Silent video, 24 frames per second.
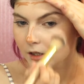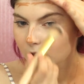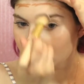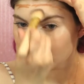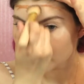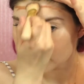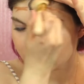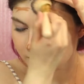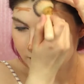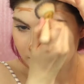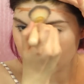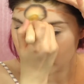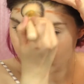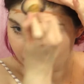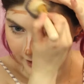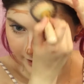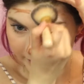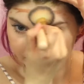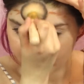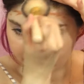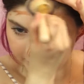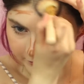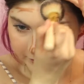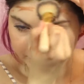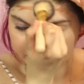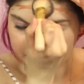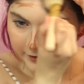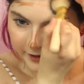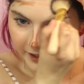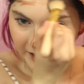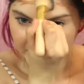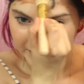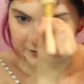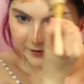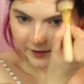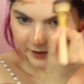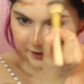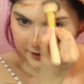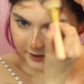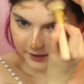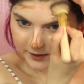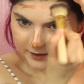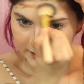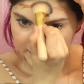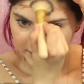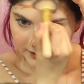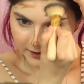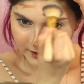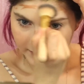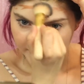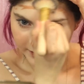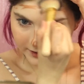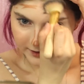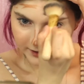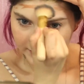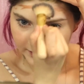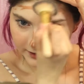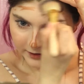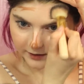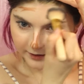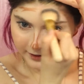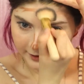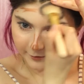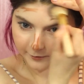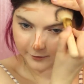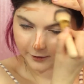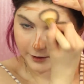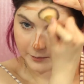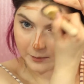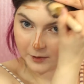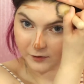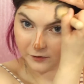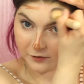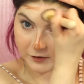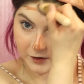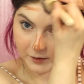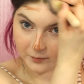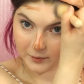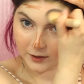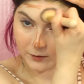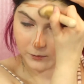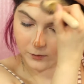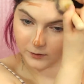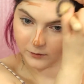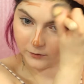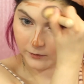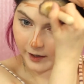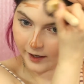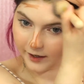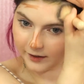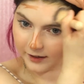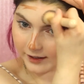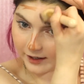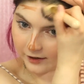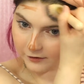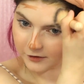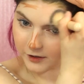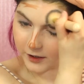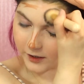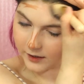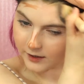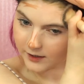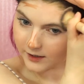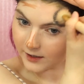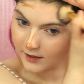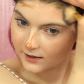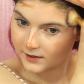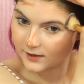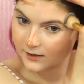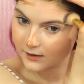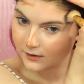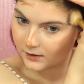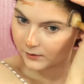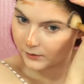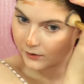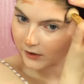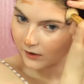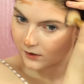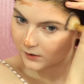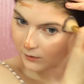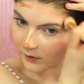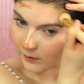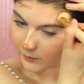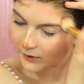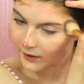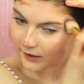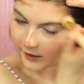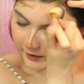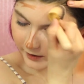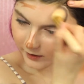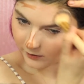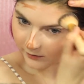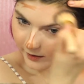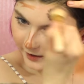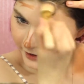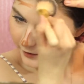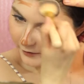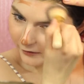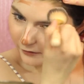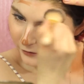So I'm very, very excited. I'm going to be filming one right after this, which is what we're getting ready